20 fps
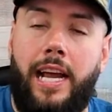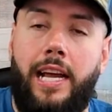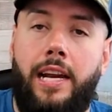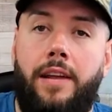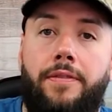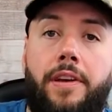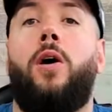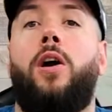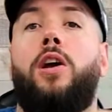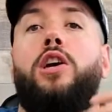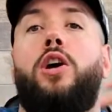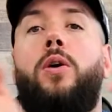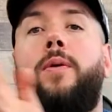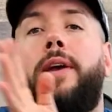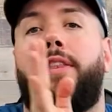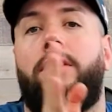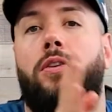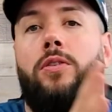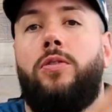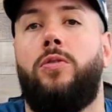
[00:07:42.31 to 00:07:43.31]
and if you are
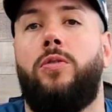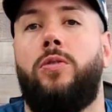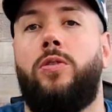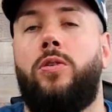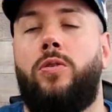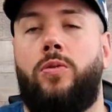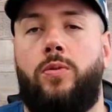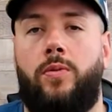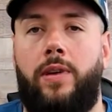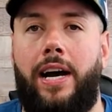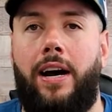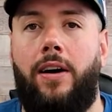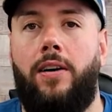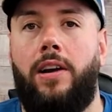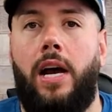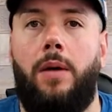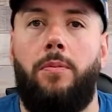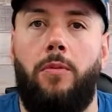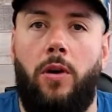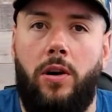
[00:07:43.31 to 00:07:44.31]
going the Google
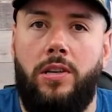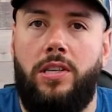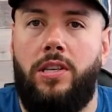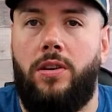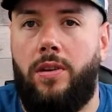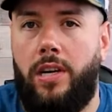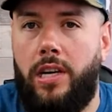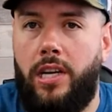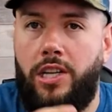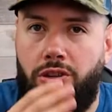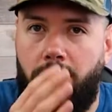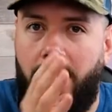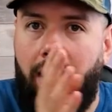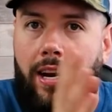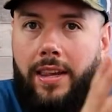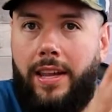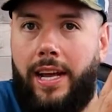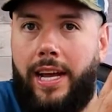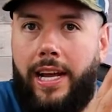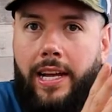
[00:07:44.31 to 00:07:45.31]
route, I'm also gonna try
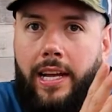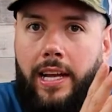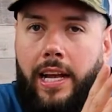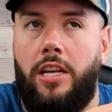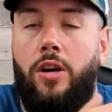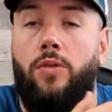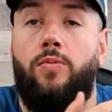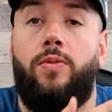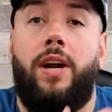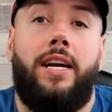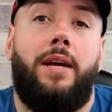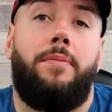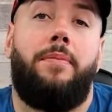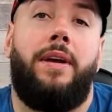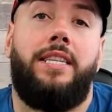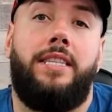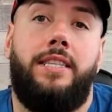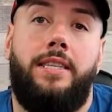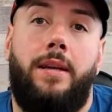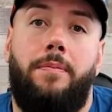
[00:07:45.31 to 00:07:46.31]
to, like, you know,
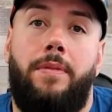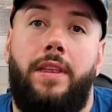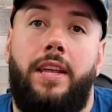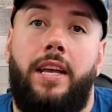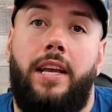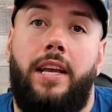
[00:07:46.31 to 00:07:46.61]
recommend something